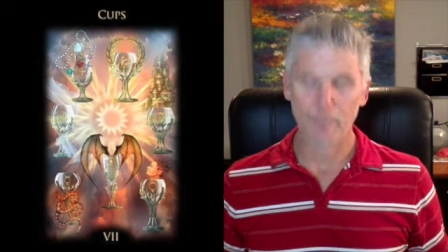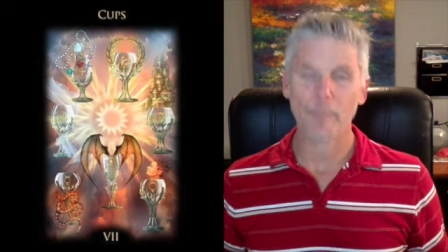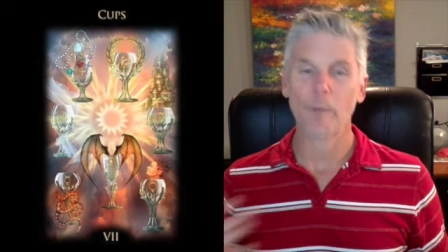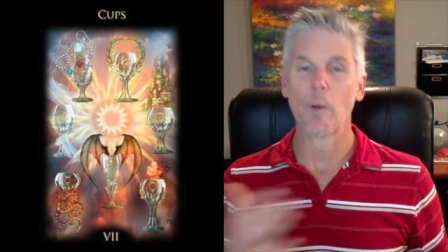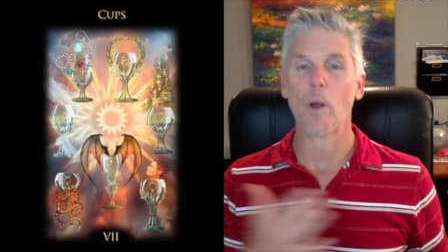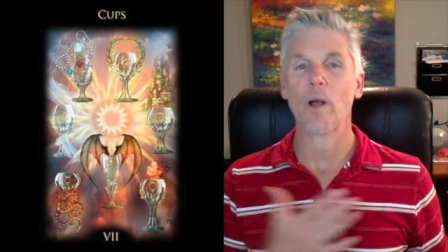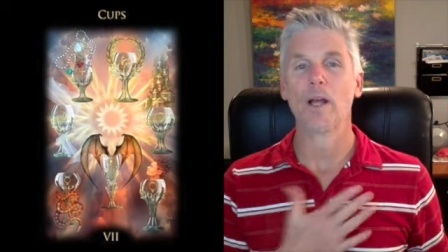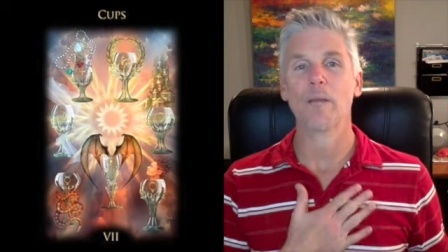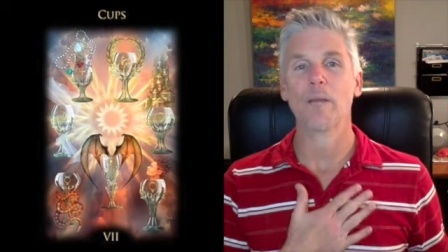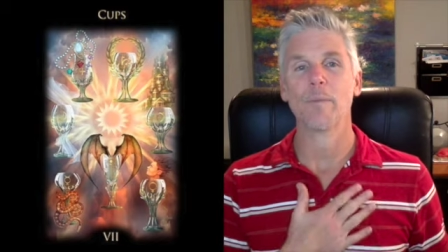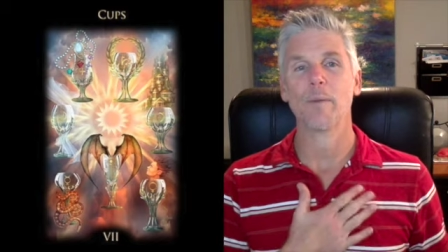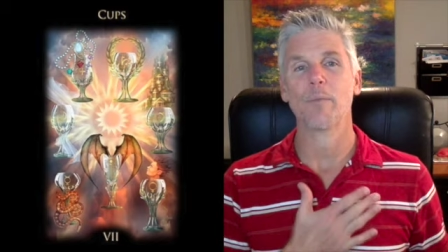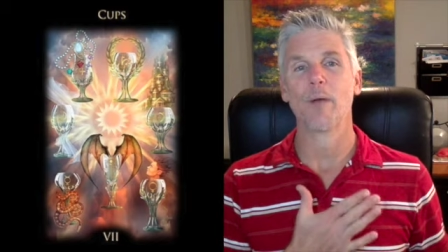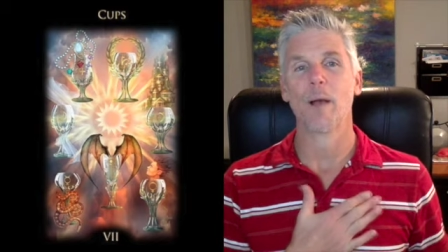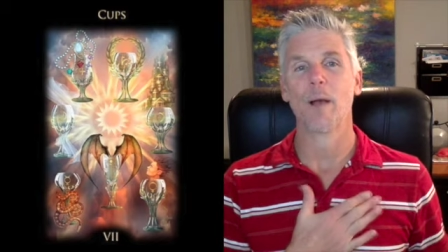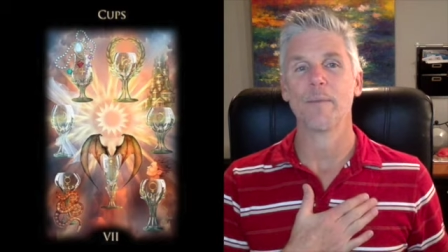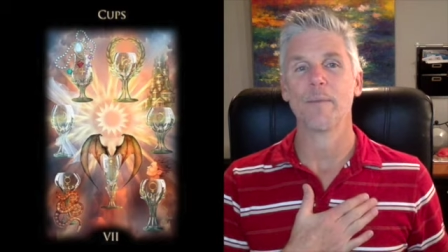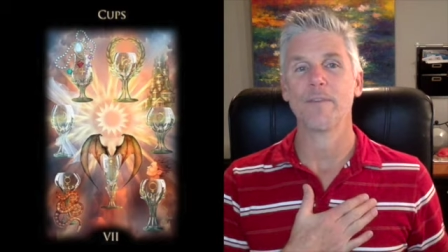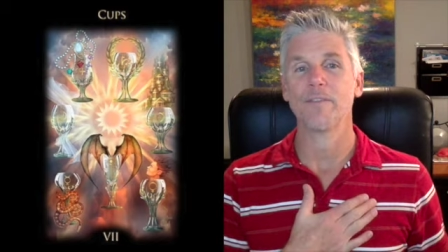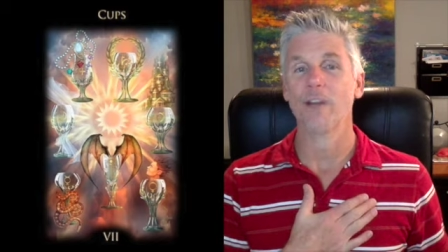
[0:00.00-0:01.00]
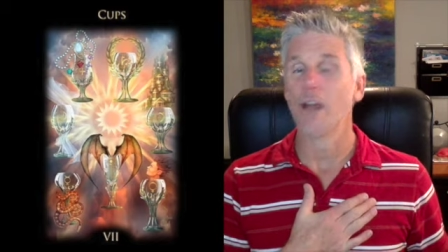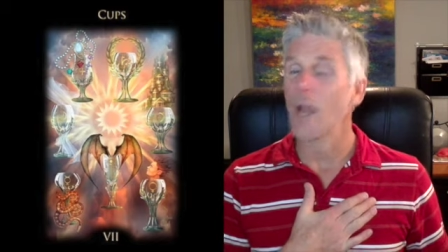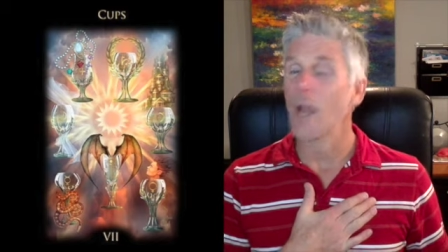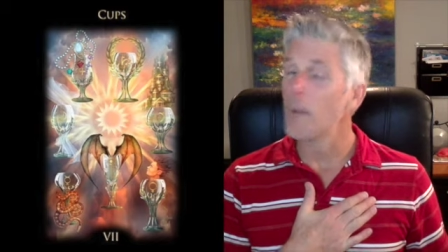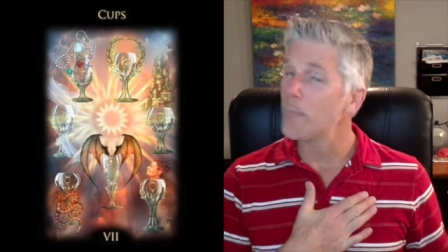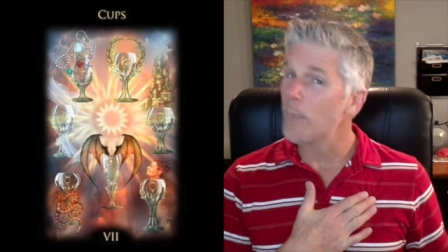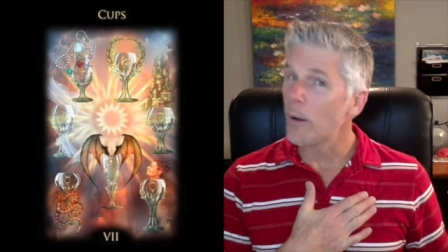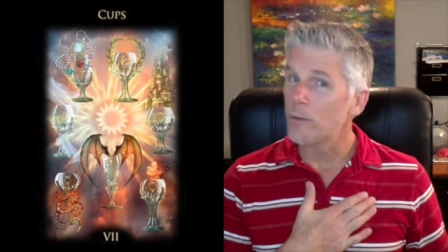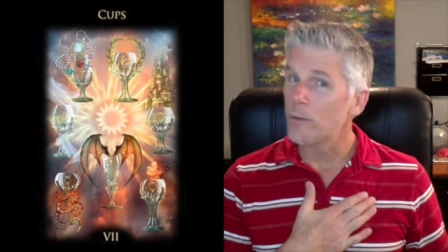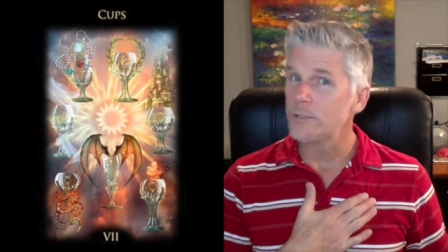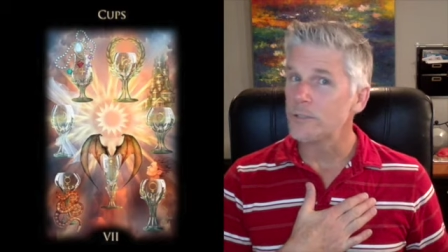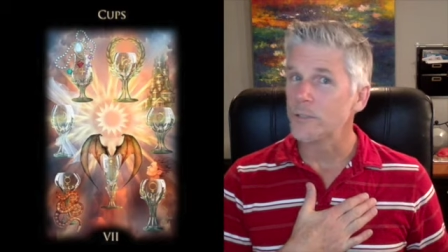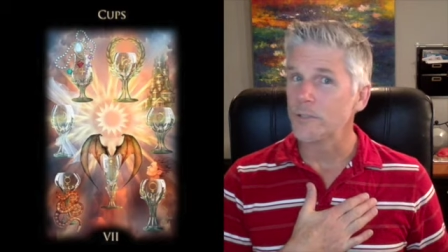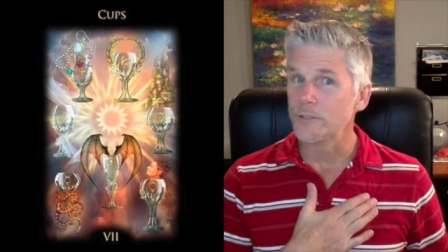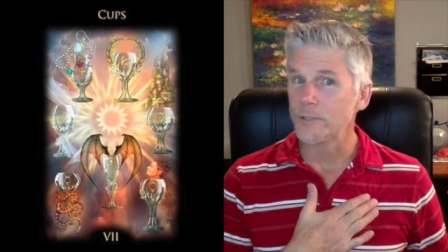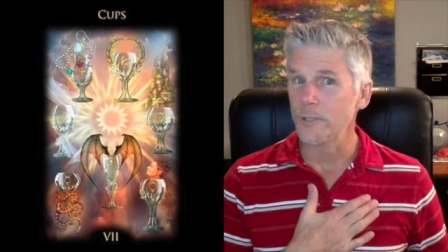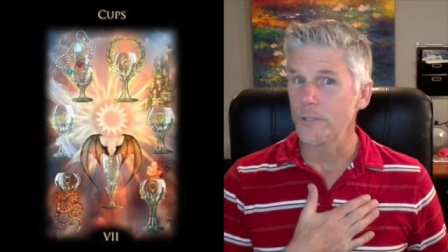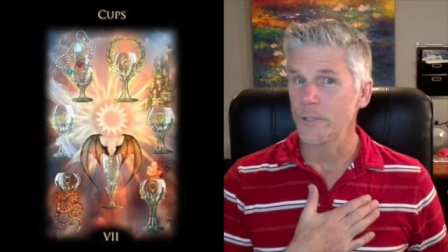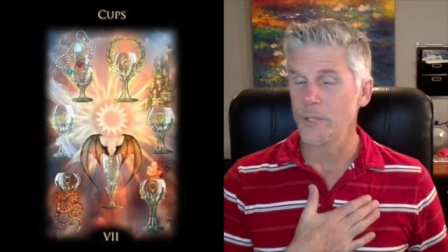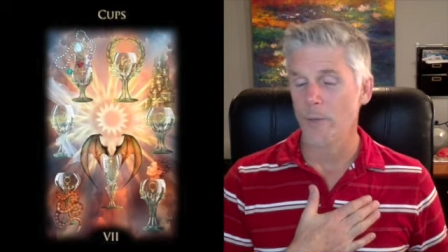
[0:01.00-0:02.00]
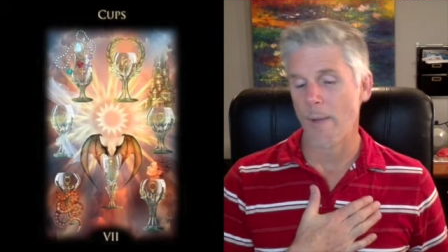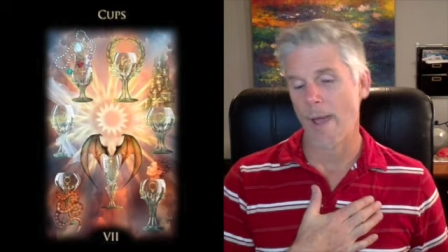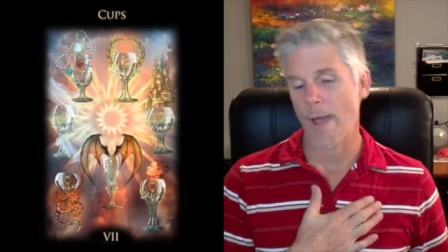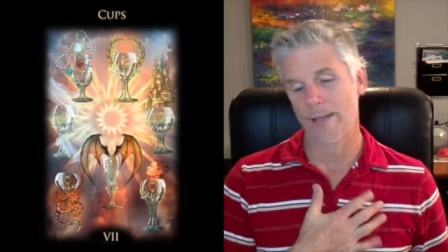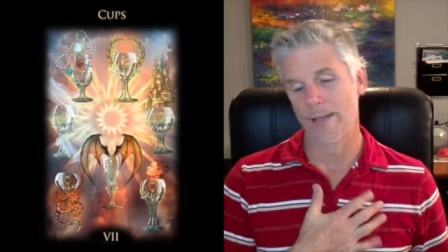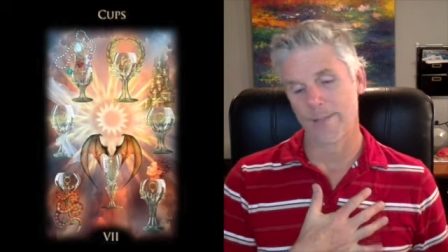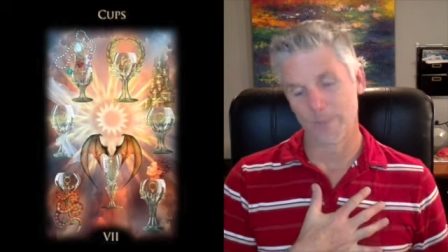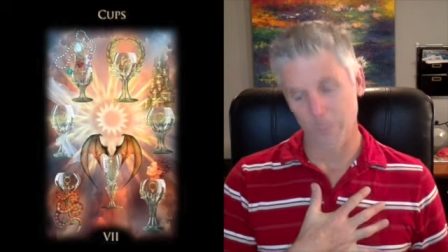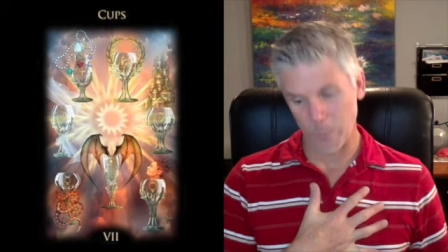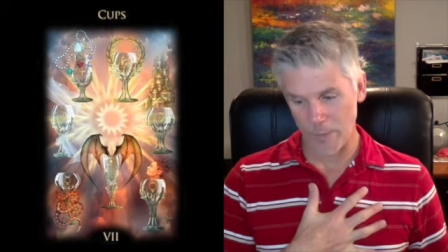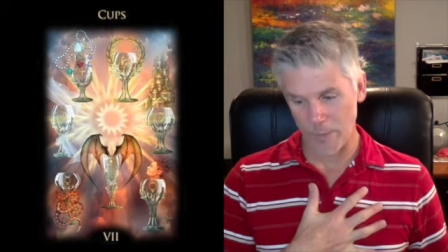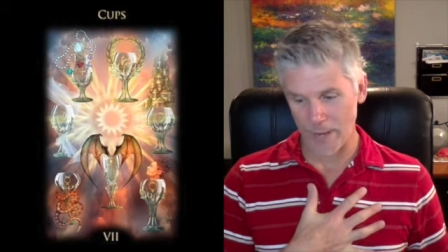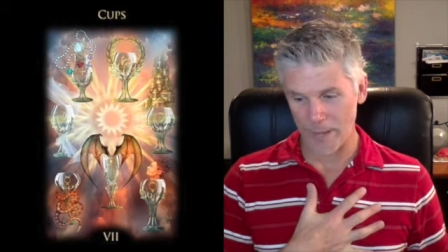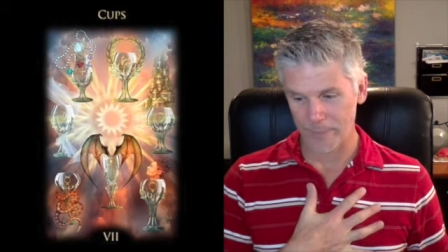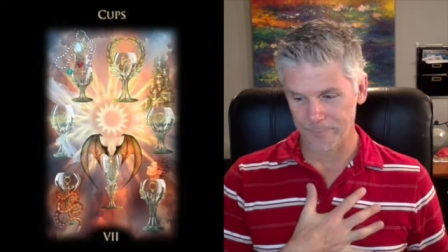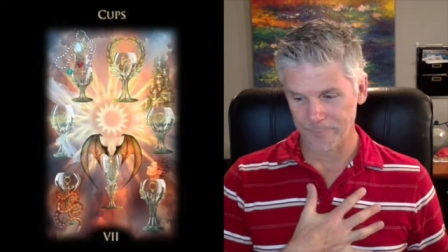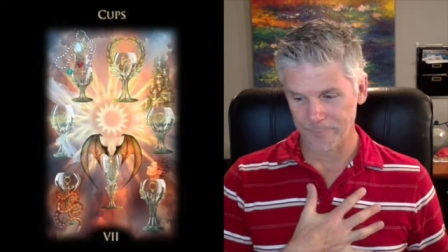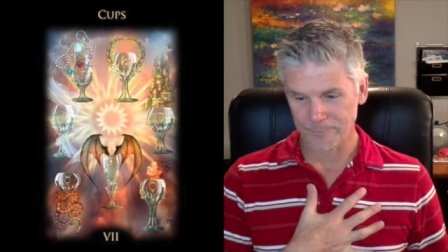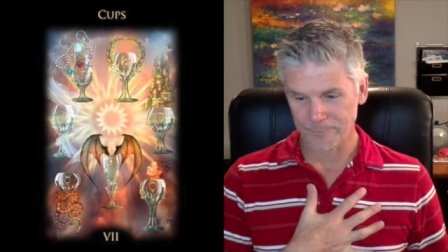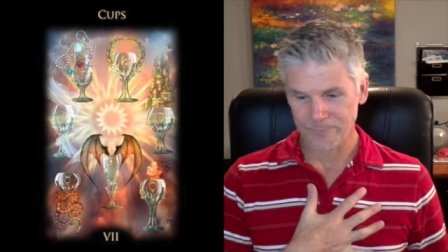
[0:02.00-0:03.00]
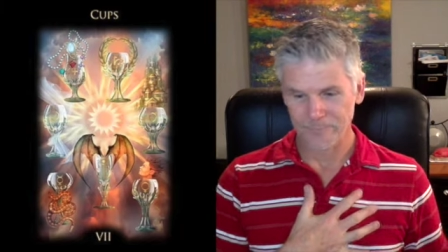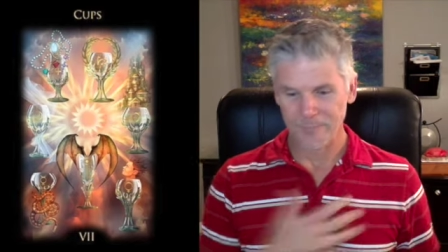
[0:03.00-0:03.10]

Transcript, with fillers: They're all going to be probably very emotional to you as well.